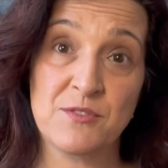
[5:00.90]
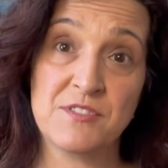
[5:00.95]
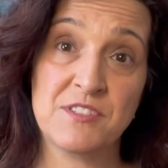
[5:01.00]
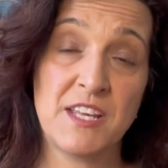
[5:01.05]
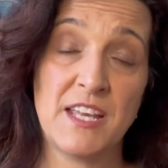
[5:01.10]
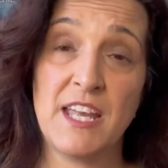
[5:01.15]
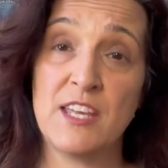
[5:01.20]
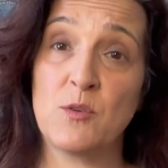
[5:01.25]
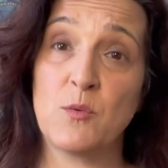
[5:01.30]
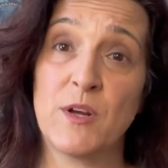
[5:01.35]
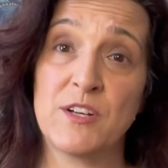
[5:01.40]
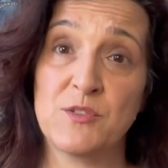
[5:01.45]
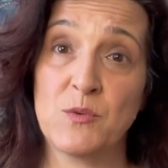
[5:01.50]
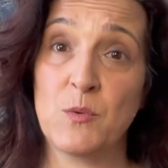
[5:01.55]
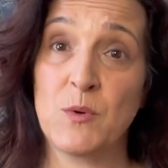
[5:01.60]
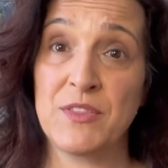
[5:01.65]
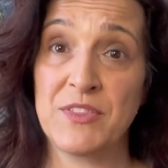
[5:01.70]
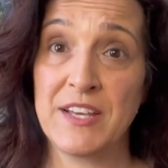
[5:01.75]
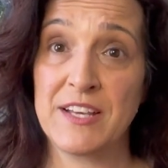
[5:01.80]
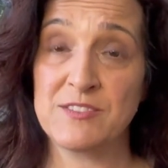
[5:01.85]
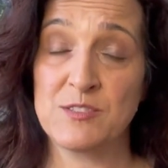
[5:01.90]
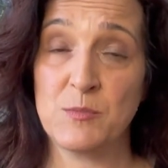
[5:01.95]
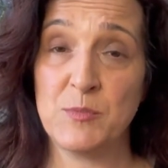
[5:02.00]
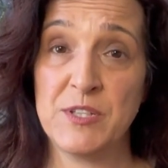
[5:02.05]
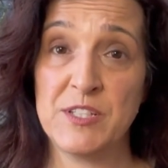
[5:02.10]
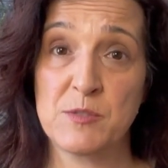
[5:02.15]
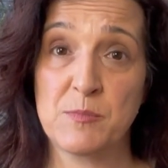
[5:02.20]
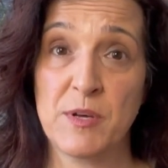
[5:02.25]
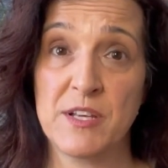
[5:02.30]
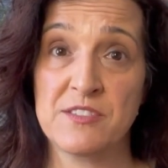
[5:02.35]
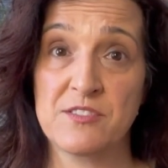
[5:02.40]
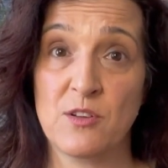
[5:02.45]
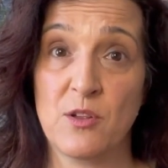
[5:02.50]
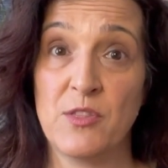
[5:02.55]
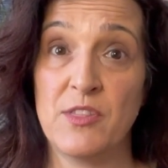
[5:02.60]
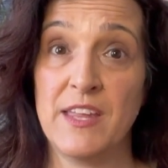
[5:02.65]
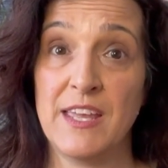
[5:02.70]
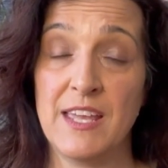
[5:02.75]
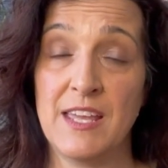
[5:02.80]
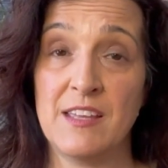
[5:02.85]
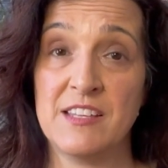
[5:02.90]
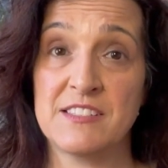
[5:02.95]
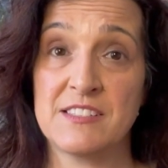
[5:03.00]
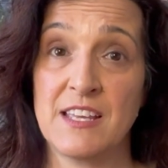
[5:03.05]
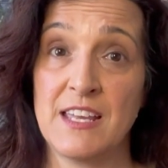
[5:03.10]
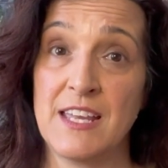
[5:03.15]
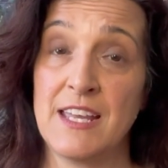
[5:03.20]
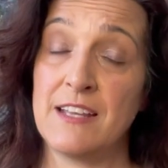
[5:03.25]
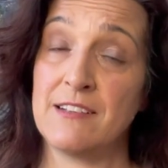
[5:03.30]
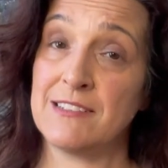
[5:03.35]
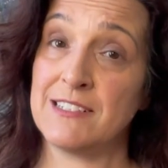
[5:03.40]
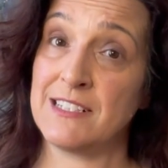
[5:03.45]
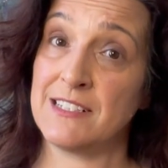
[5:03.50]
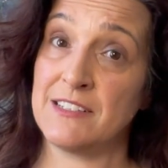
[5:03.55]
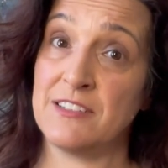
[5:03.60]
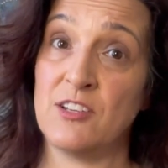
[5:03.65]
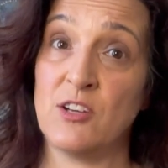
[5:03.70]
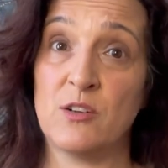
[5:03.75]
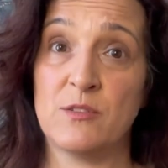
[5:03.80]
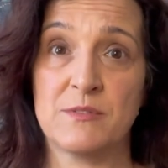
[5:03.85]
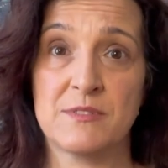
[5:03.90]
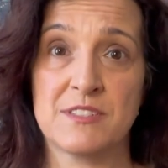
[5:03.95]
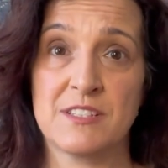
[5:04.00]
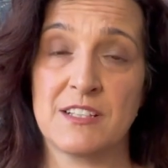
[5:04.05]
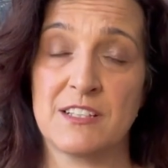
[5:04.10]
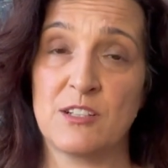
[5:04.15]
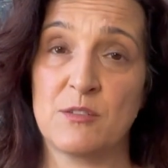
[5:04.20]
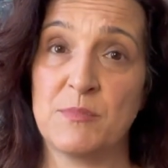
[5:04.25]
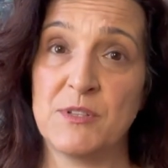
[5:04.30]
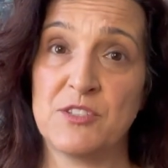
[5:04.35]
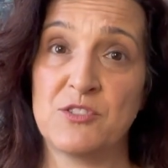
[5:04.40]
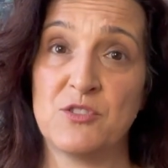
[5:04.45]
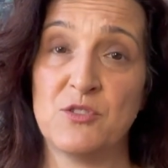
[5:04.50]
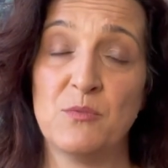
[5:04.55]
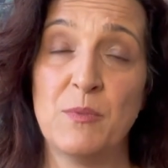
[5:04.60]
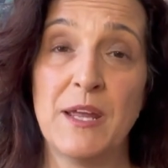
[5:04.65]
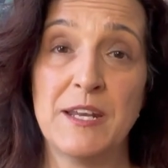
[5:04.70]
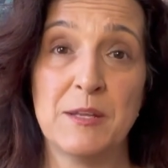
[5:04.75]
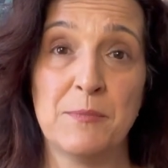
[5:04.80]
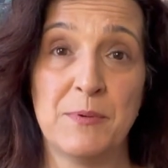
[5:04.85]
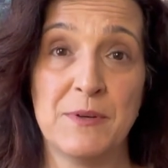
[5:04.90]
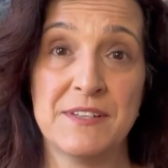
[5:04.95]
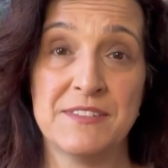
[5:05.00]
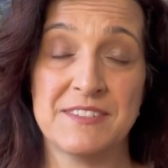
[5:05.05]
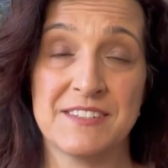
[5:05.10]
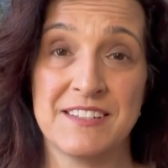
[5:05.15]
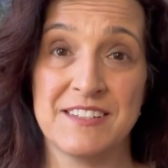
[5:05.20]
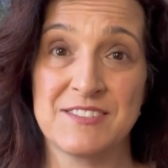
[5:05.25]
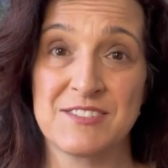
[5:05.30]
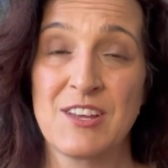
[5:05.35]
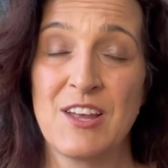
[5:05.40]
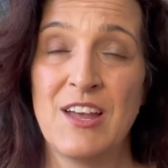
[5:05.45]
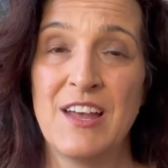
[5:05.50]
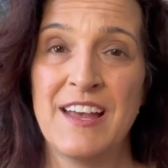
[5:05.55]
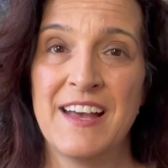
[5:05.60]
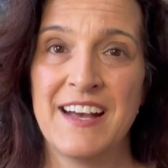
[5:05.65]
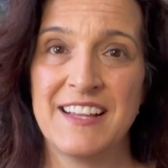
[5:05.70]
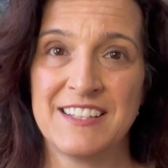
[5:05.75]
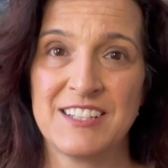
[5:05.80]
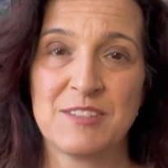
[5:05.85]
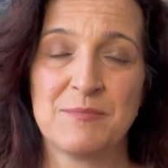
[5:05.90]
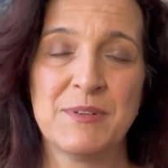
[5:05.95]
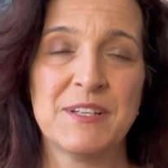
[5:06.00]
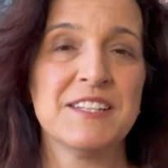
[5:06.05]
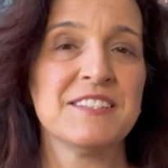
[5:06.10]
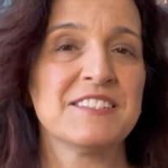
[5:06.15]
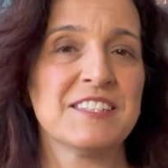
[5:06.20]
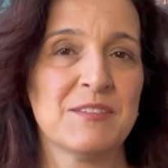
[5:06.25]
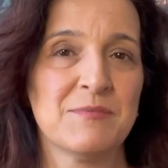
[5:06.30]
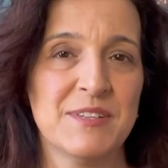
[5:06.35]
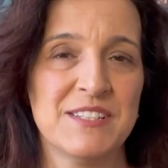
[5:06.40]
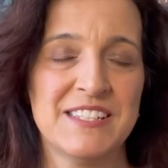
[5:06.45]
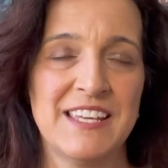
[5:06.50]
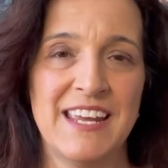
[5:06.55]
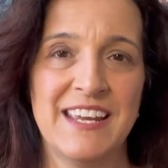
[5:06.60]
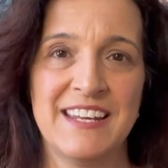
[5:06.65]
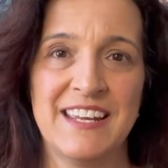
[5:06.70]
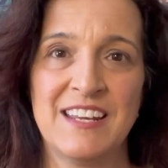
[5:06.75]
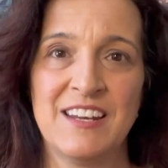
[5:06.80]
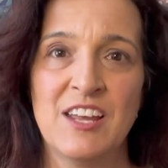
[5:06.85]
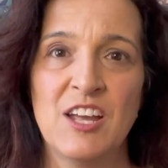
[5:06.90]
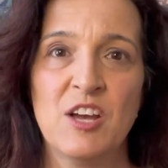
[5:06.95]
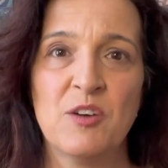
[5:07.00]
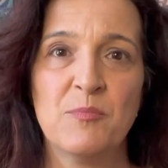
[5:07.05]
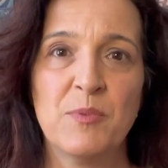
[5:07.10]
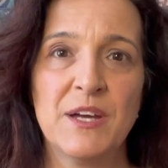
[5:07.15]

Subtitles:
and say, hey, you want to do a 1,000 piece puzzle, they say, oh, no, it's a little bit too many pieces, a little bit intimidating.